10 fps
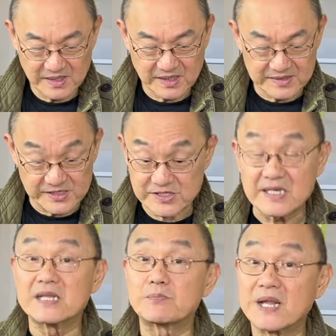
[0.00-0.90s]
There's
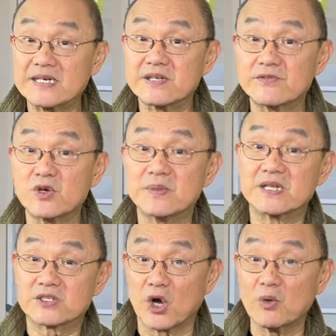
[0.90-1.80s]
certainly plenty of room in the
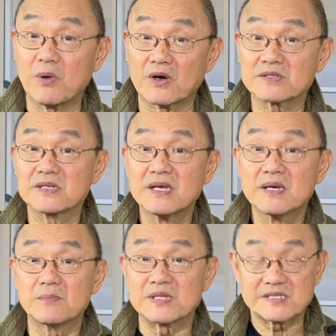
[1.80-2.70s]
toe box,
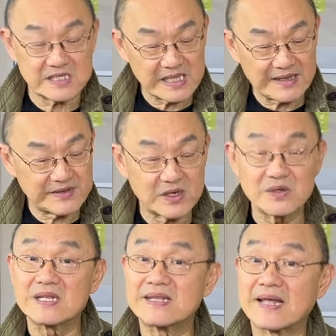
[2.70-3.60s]
but still having
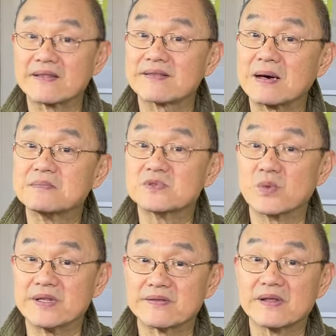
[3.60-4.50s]
only that thumb's
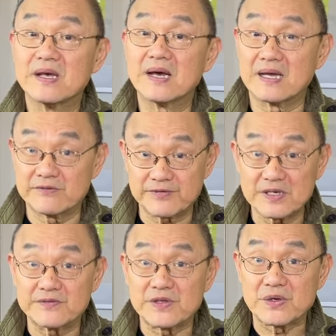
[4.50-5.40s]
width uh, in front
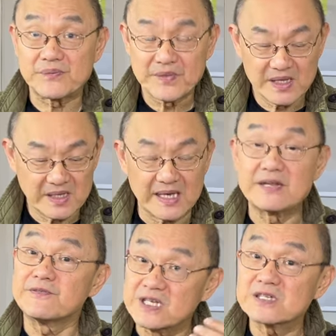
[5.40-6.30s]
of you, and
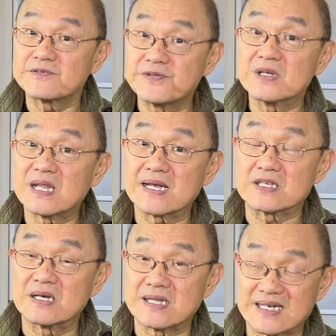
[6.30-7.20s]
it does feel like a,
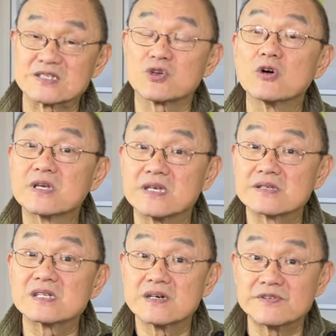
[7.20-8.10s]
like a chunkier
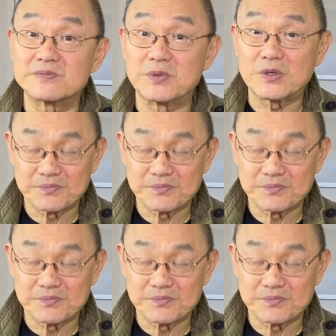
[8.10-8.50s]
service boot.